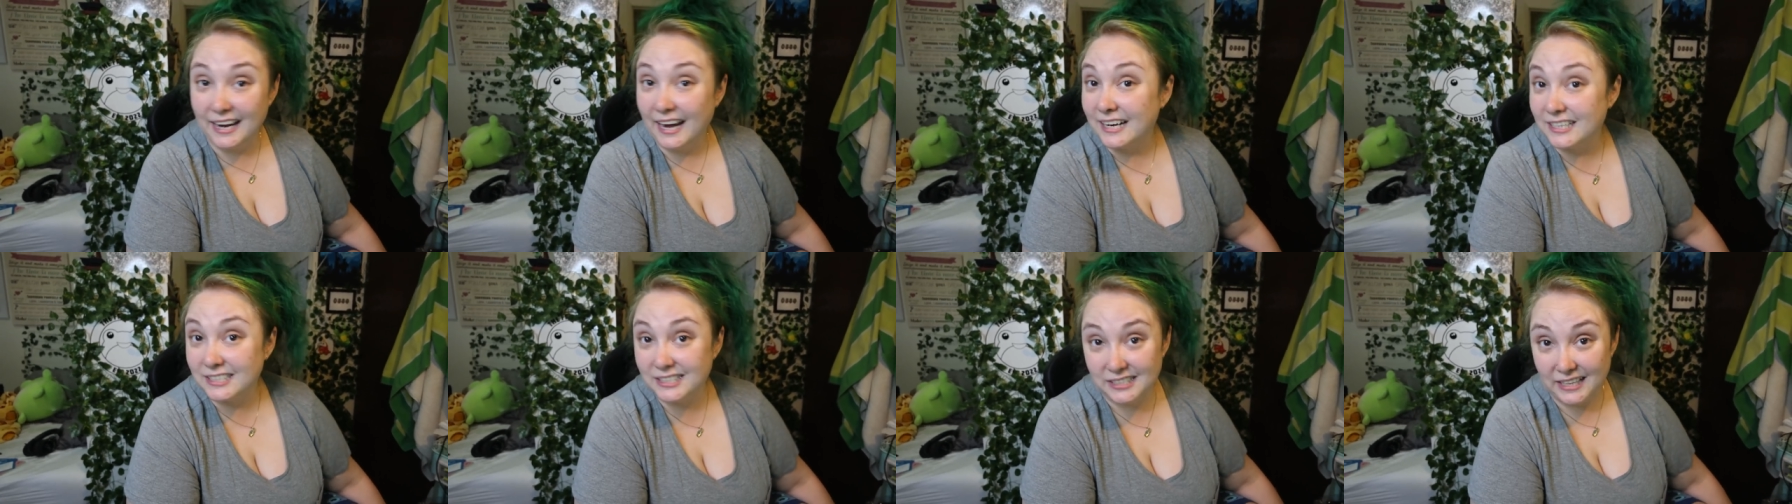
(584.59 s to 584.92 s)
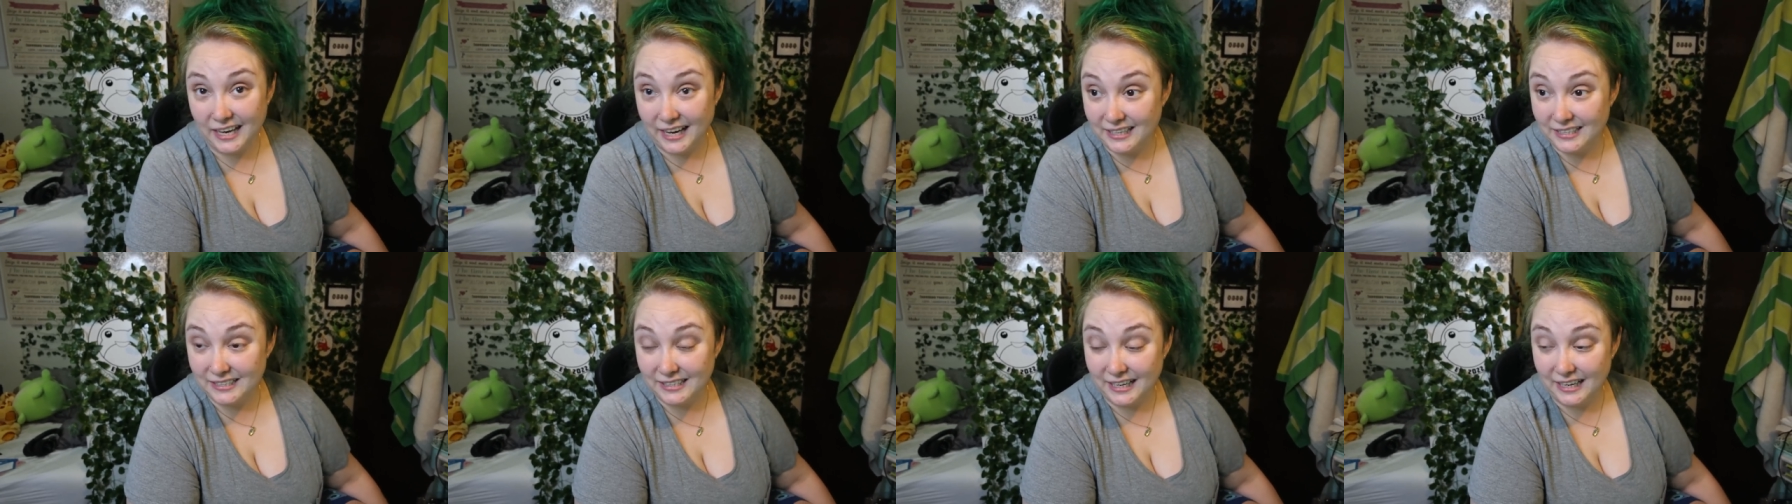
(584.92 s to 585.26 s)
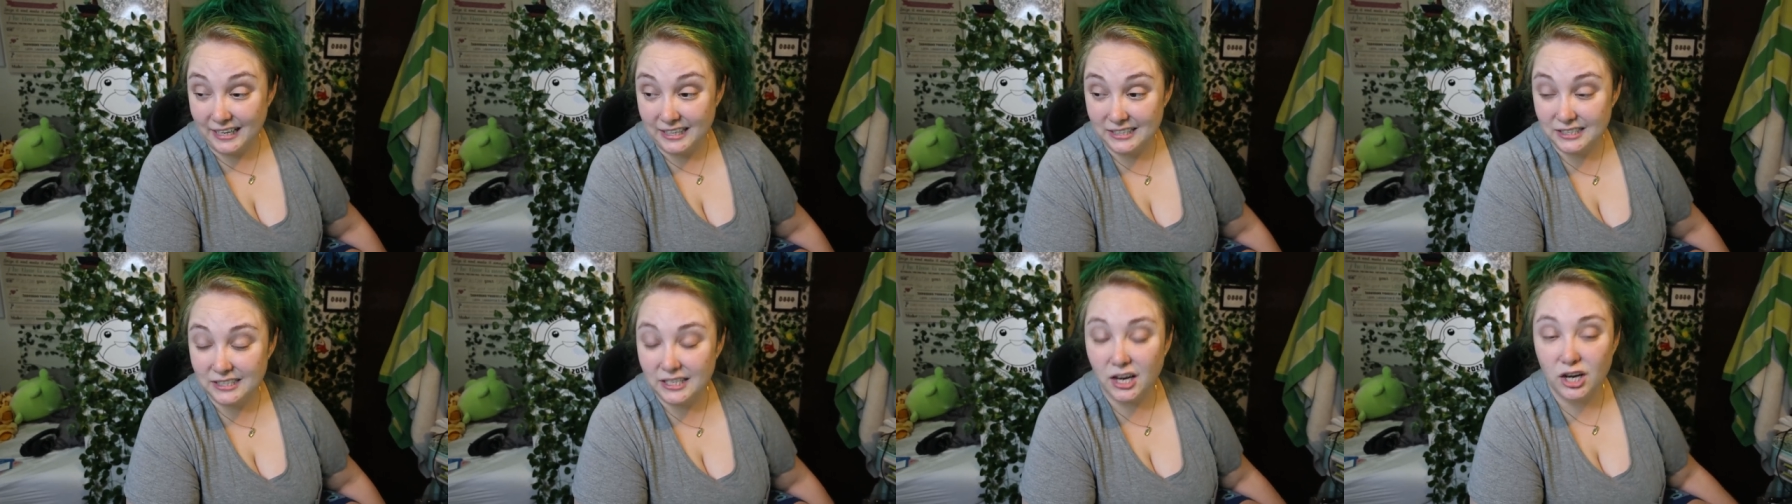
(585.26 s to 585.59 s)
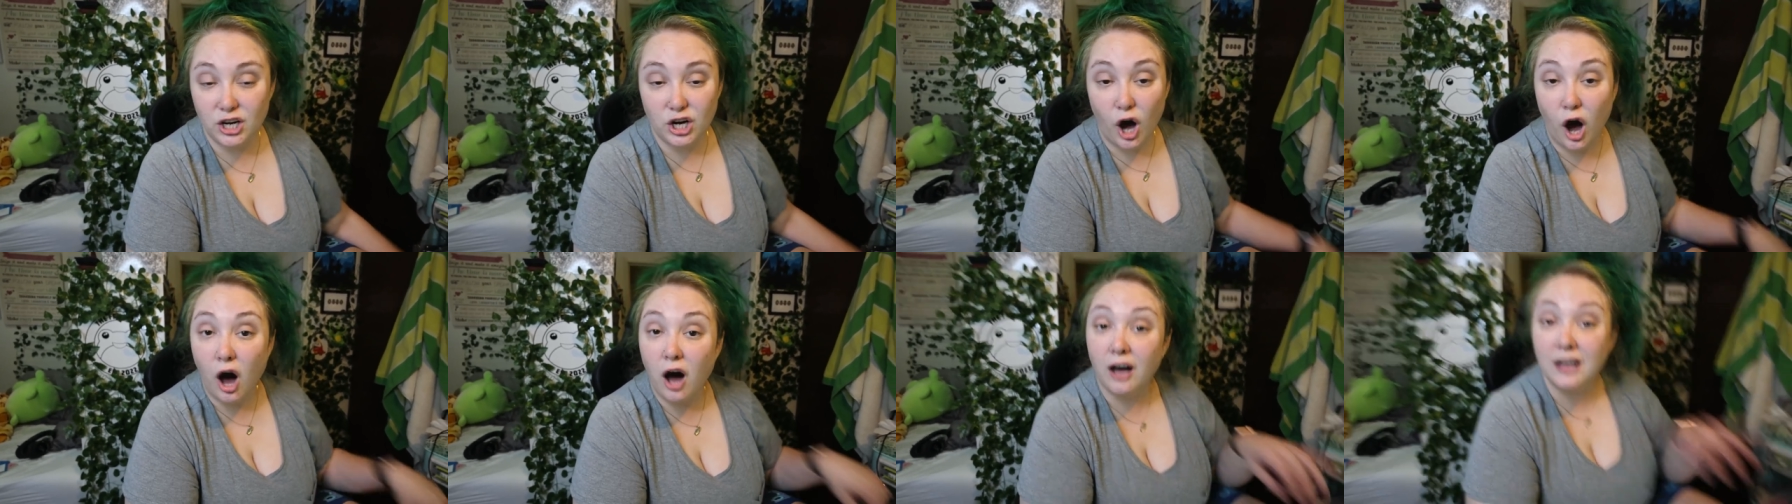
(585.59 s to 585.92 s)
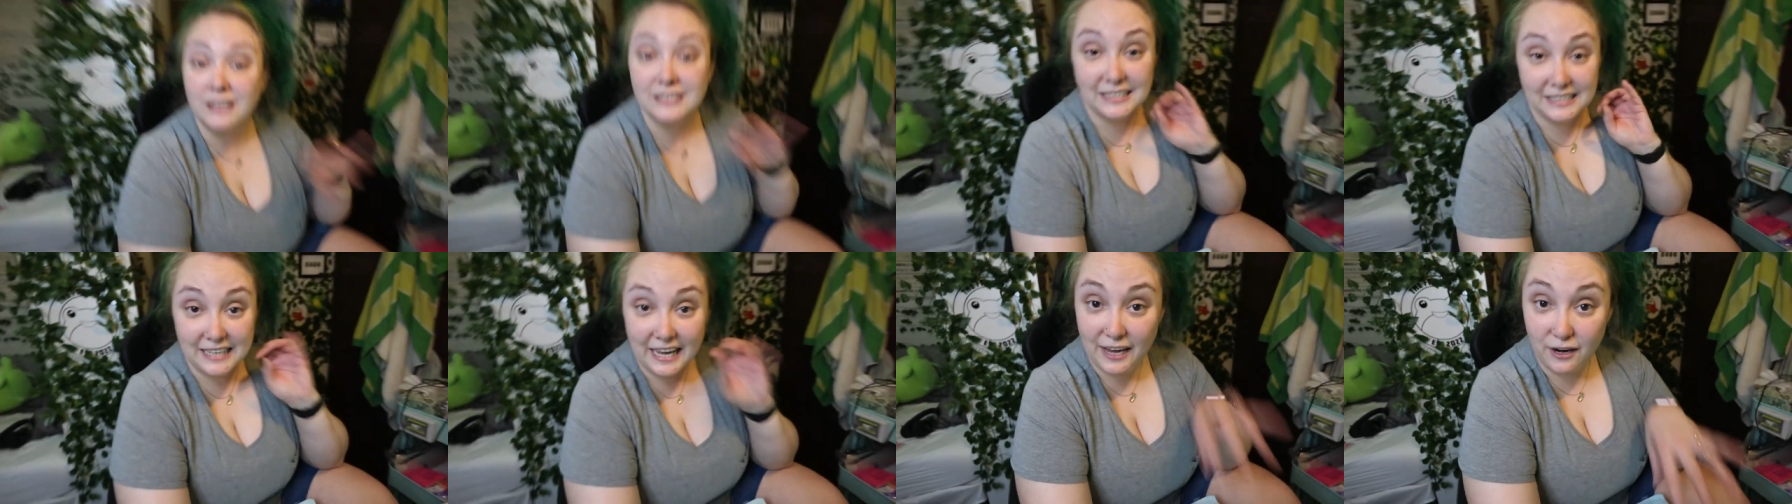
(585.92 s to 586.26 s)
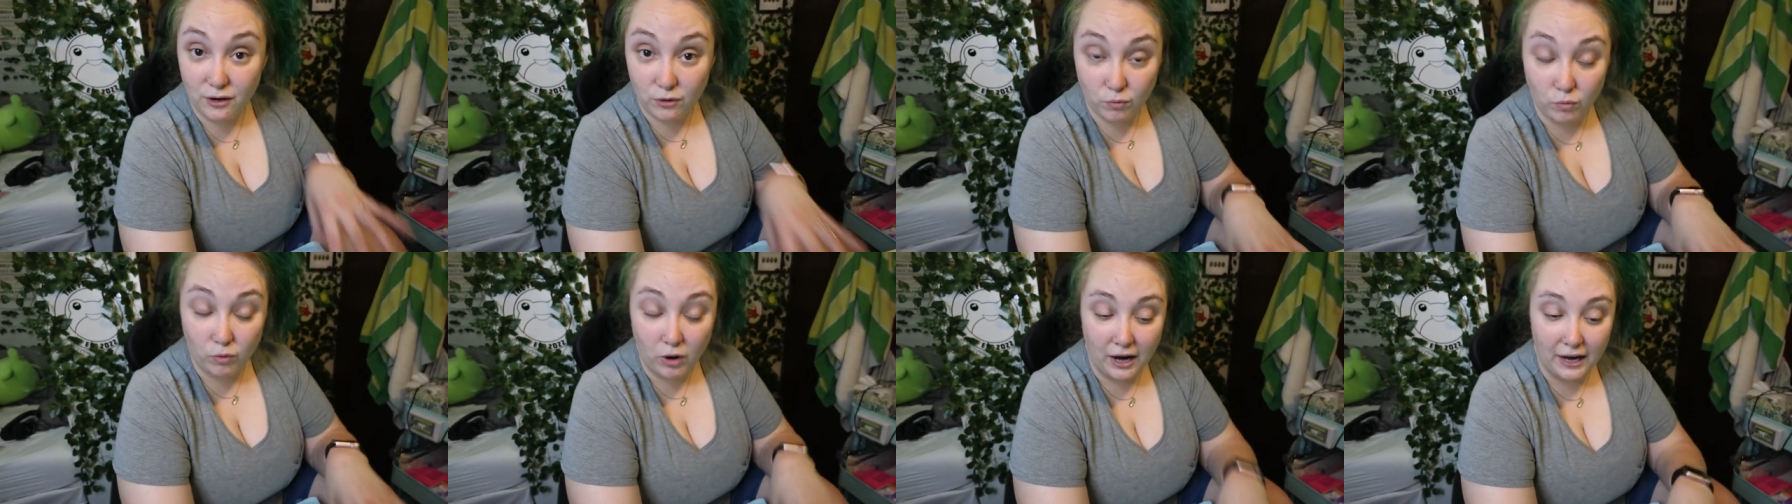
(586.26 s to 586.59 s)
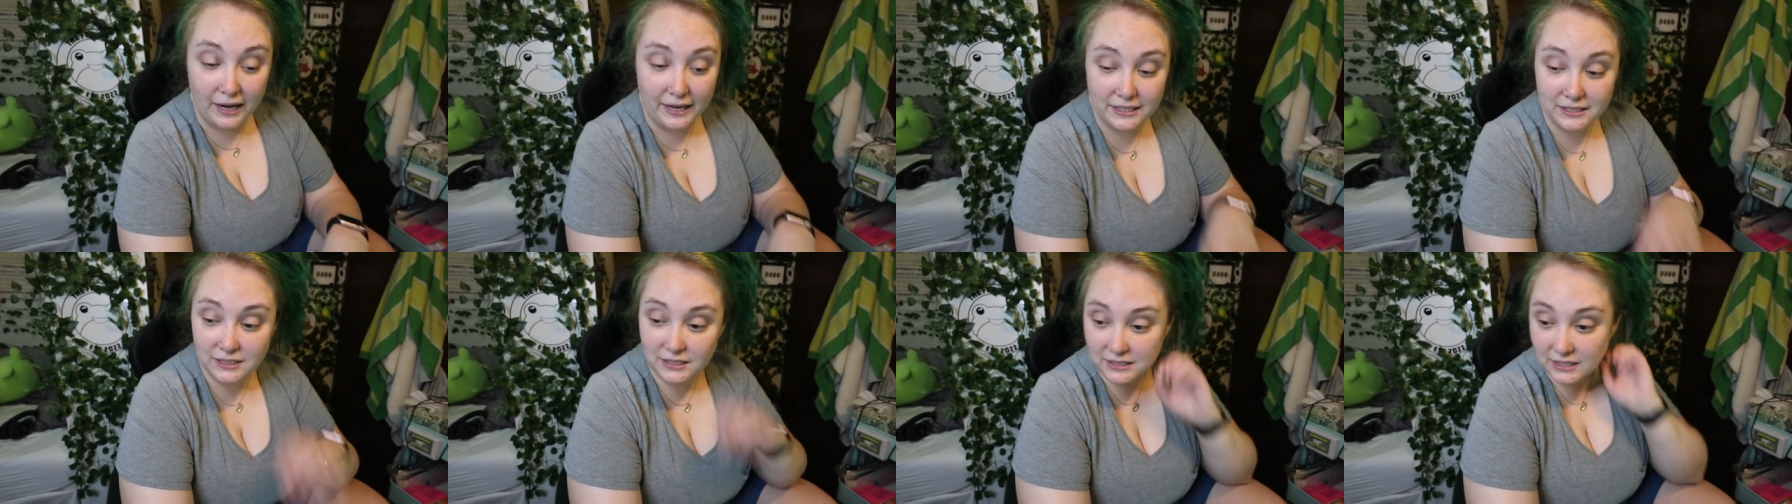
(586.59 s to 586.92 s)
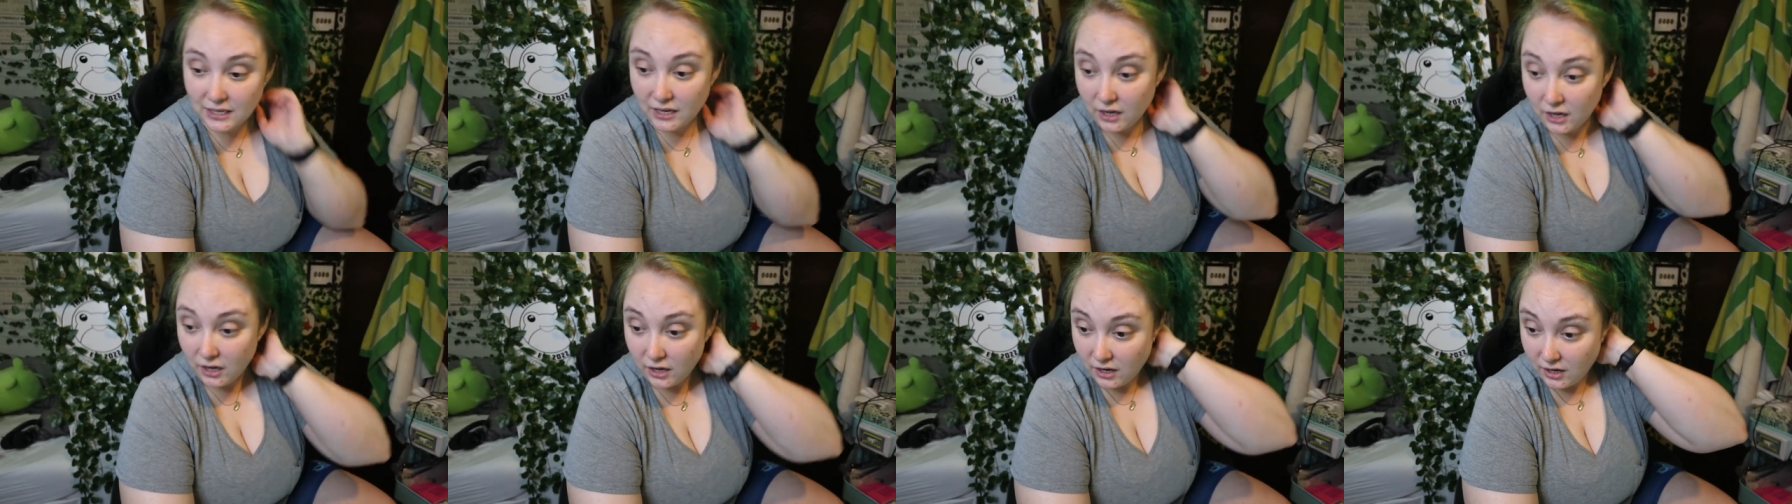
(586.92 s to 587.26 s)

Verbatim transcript: next 10 days, content-wise,